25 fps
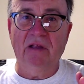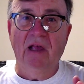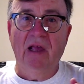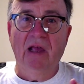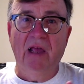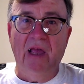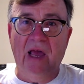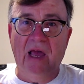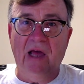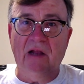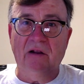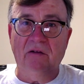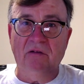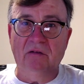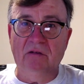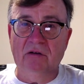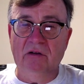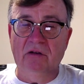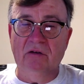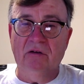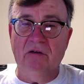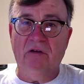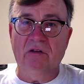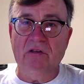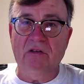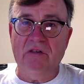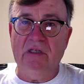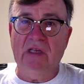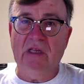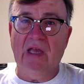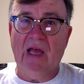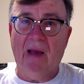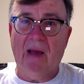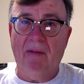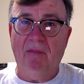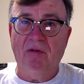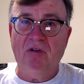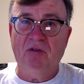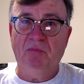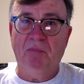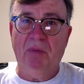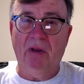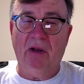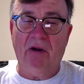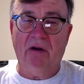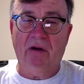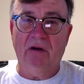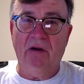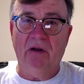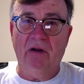and you, can see how much
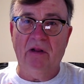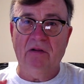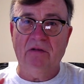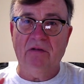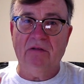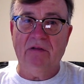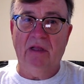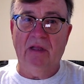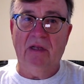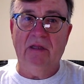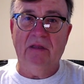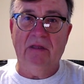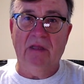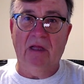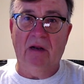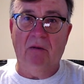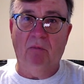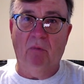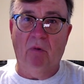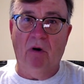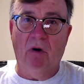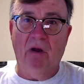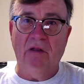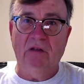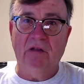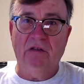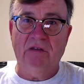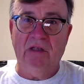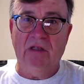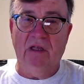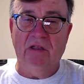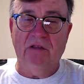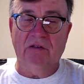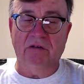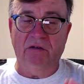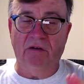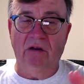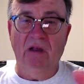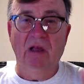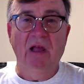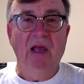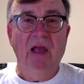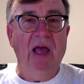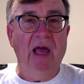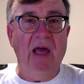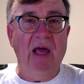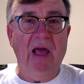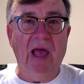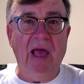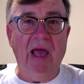bigger it is than, than a wide sensor.
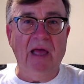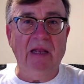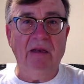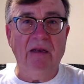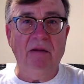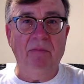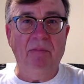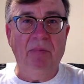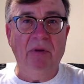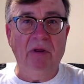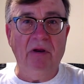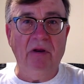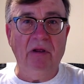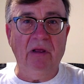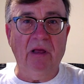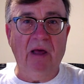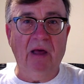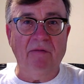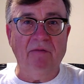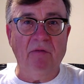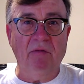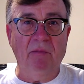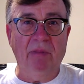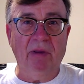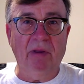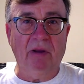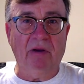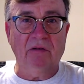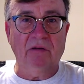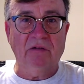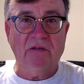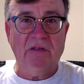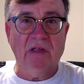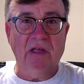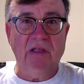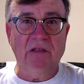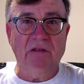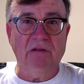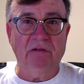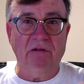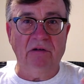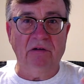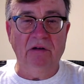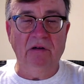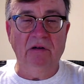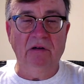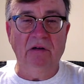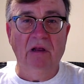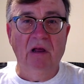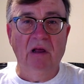And, and, the beauty of a bigger sensor,
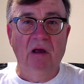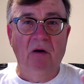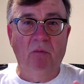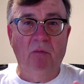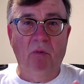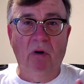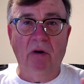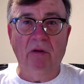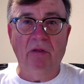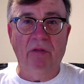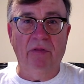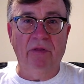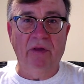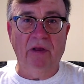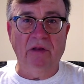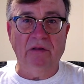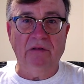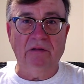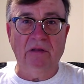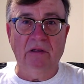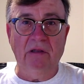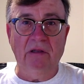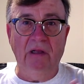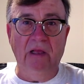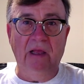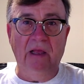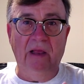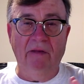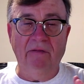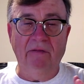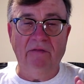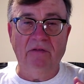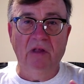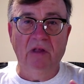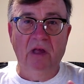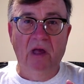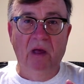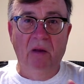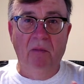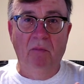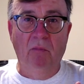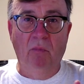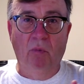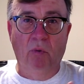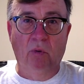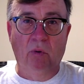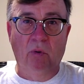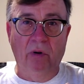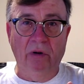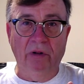and one of the things that leaves
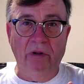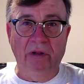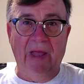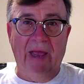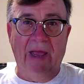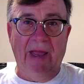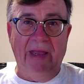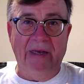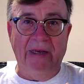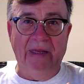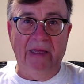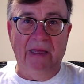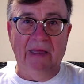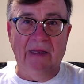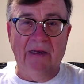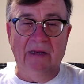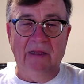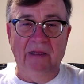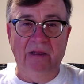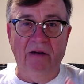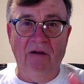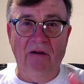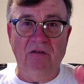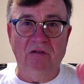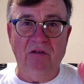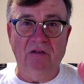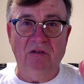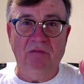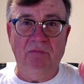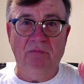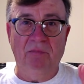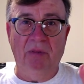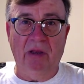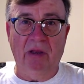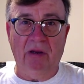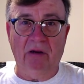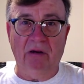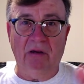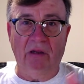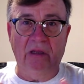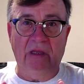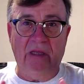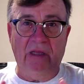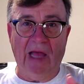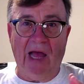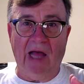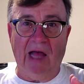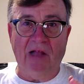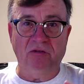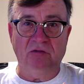more light in, you know, it's just bigger,
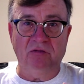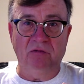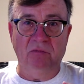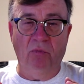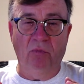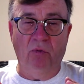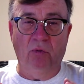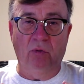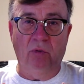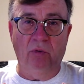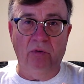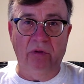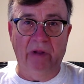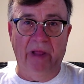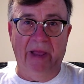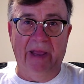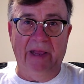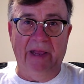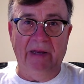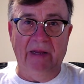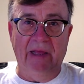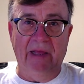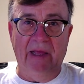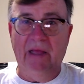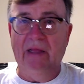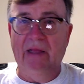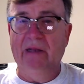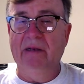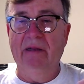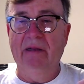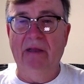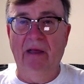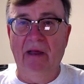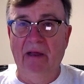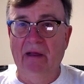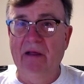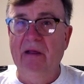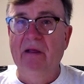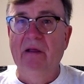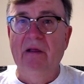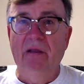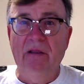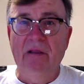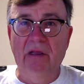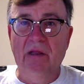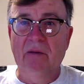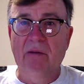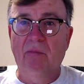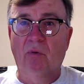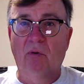capture more light, and uh,
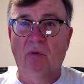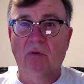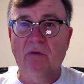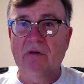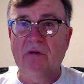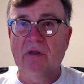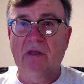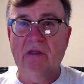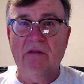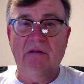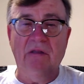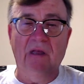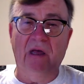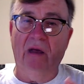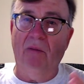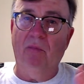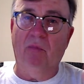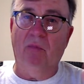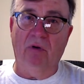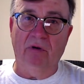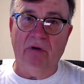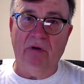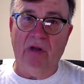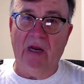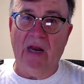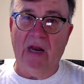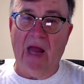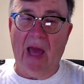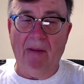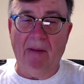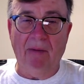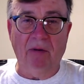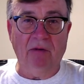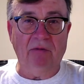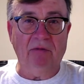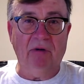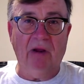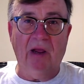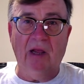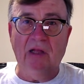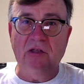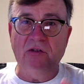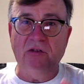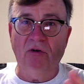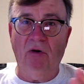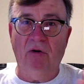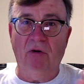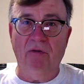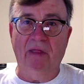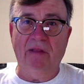you have more detail, more dynamic range,
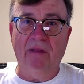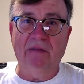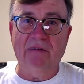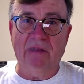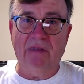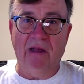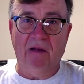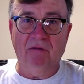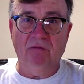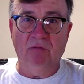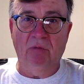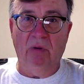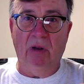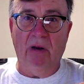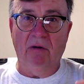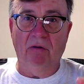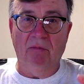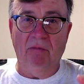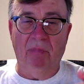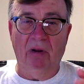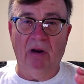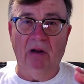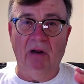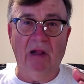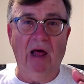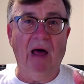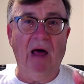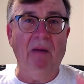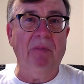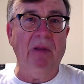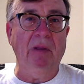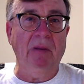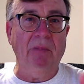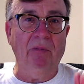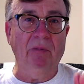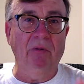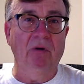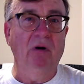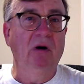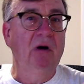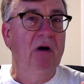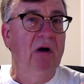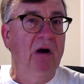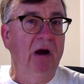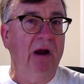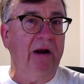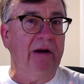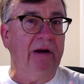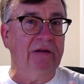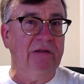all that stuff, whatever. But a lot of people
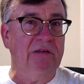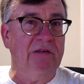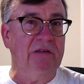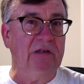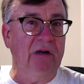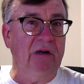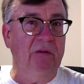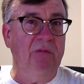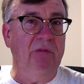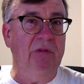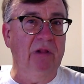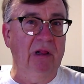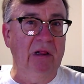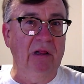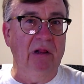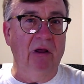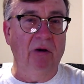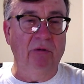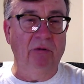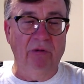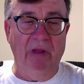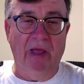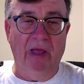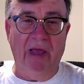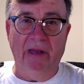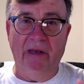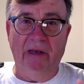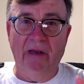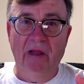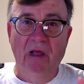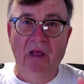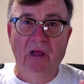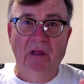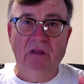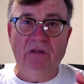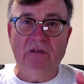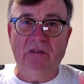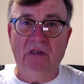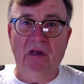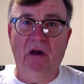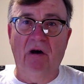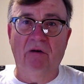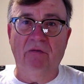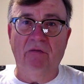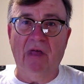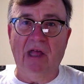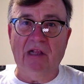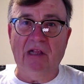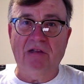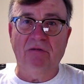are concerned with a low light, so
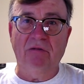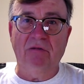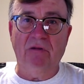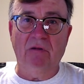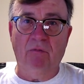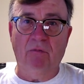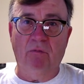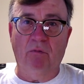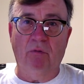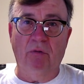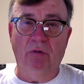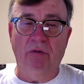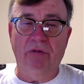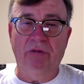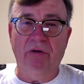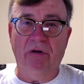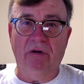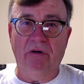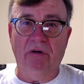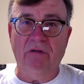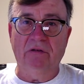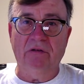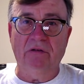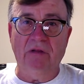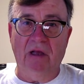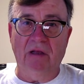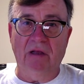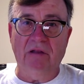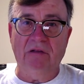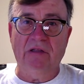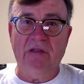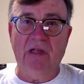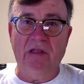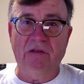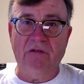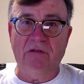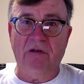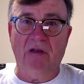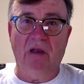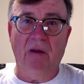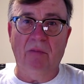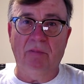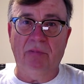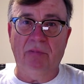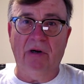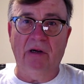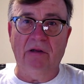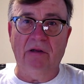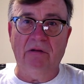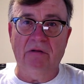that's what the four thirds uh, sensor can
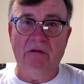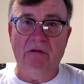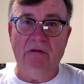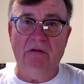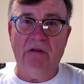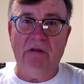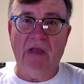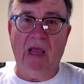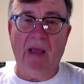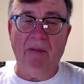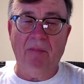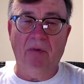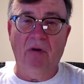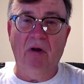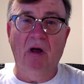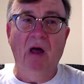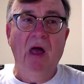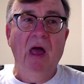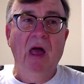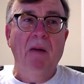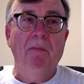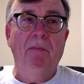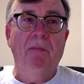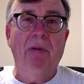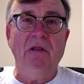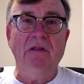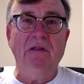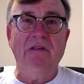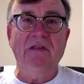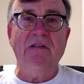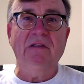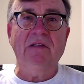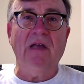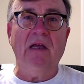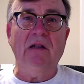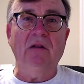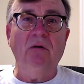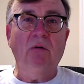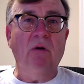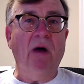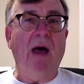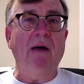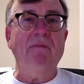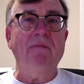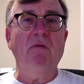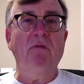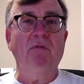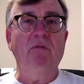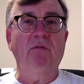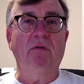bring to the table. But since I don't
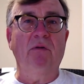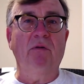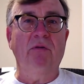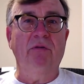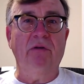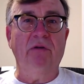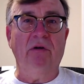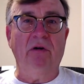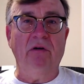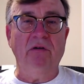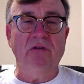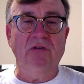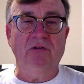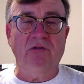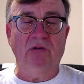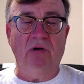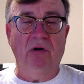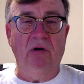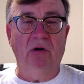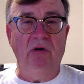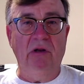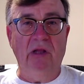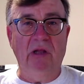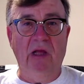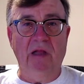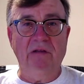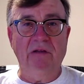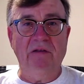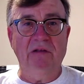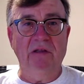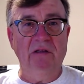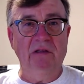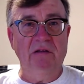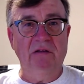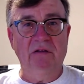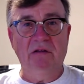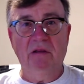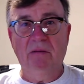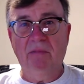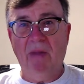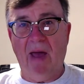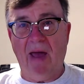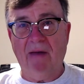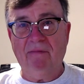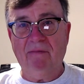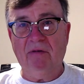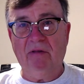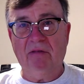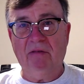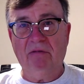have a four thirds drone yet, since the
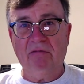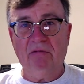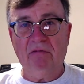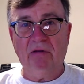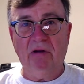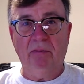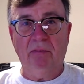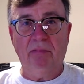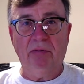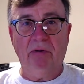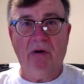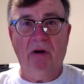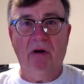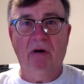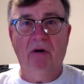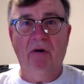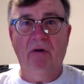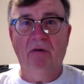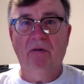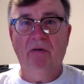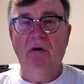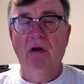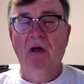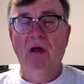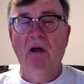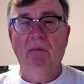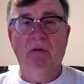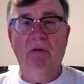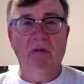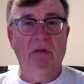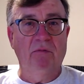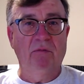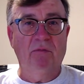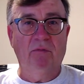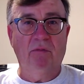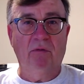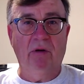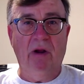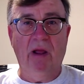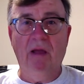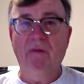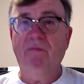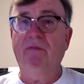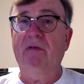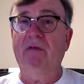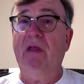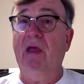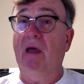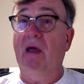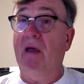Mavic 3 Pro with a four,
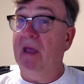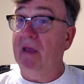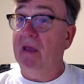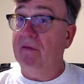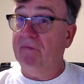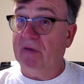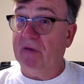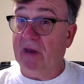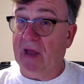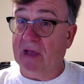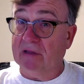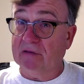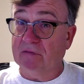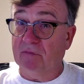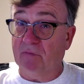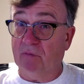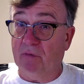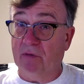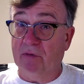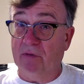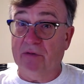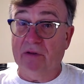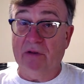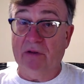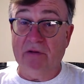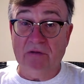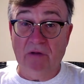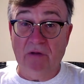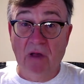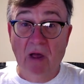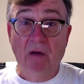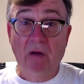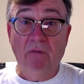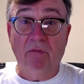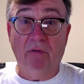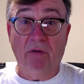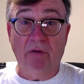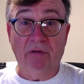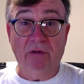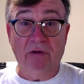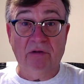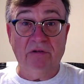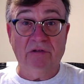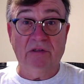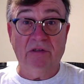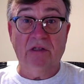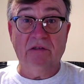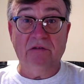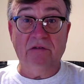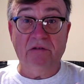if if it has a four thirds, four
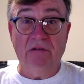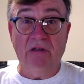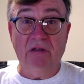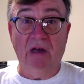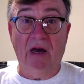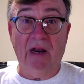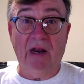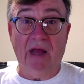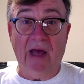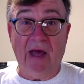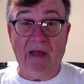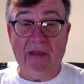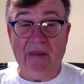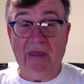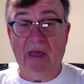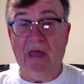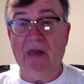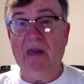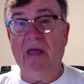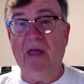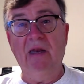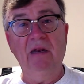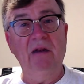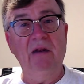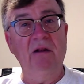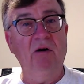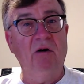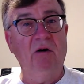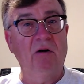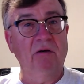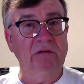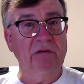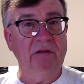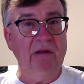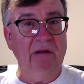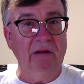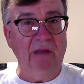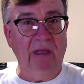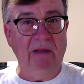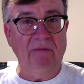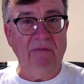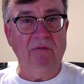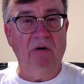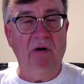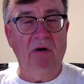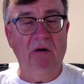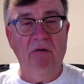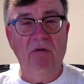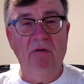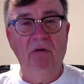thirds sensor is not out yet, and the Autel
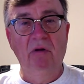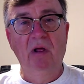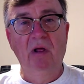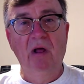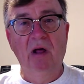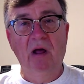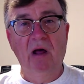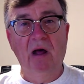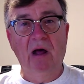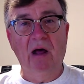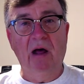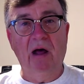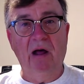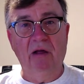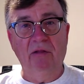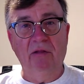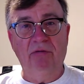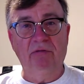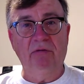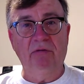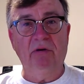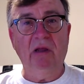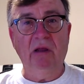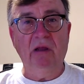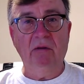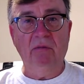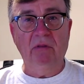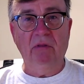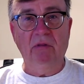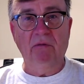Evo uh, three with the